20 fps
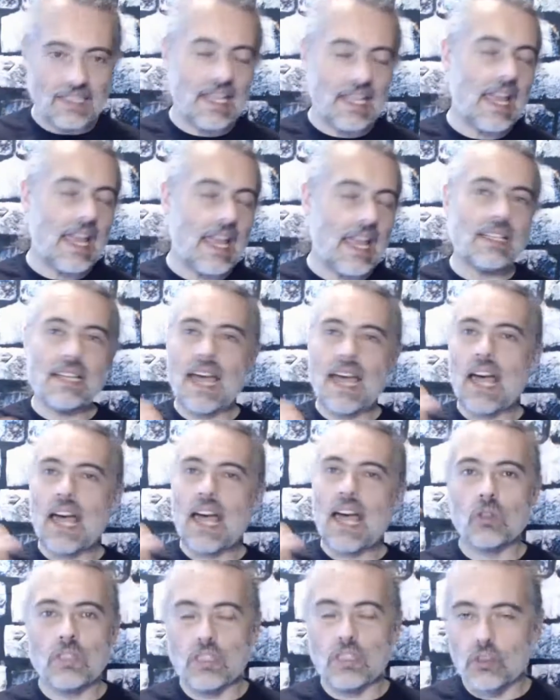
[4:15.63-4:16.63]
then
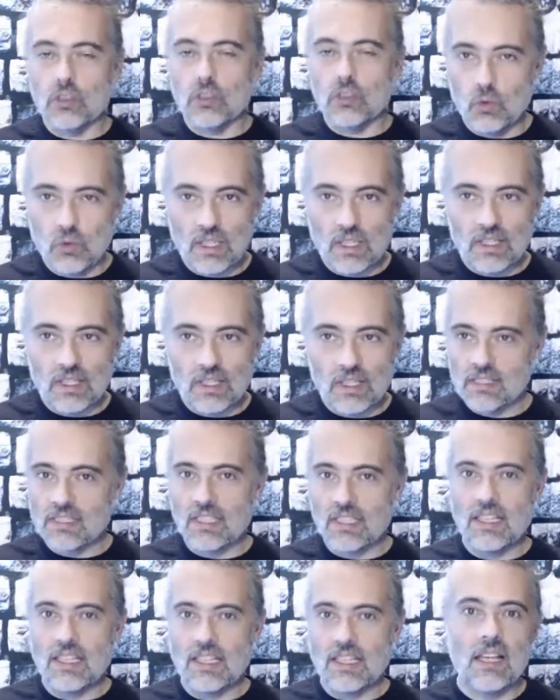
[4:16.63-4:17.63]
add on a G U I, things
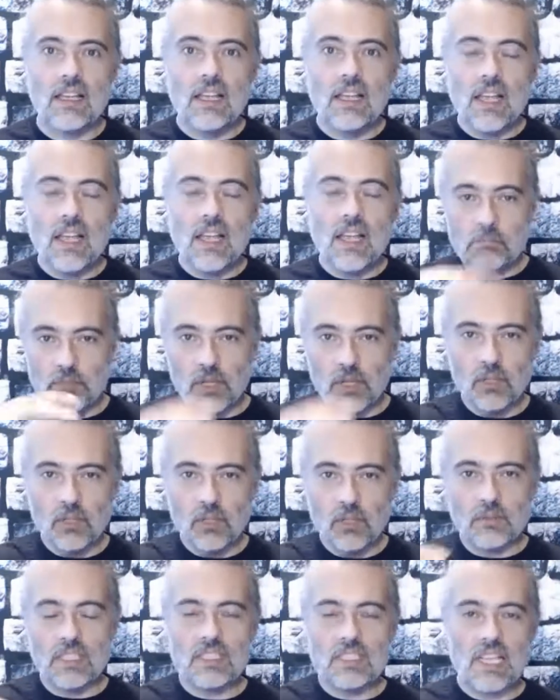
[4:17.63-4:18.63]
like that, and
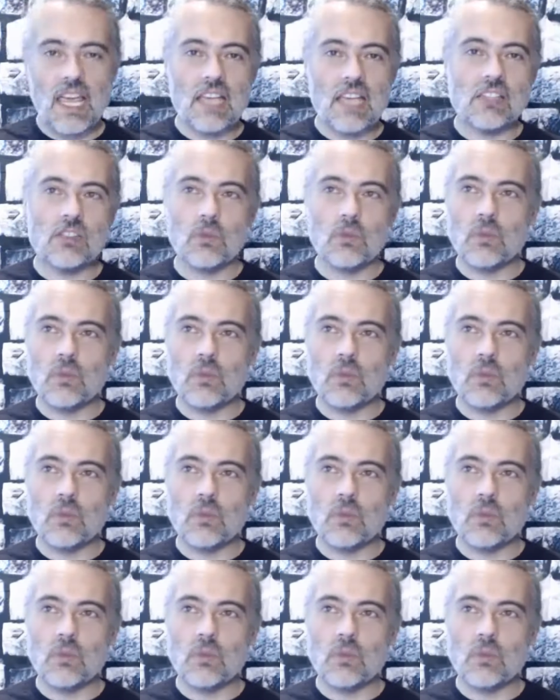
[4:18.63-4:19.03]
build up the test.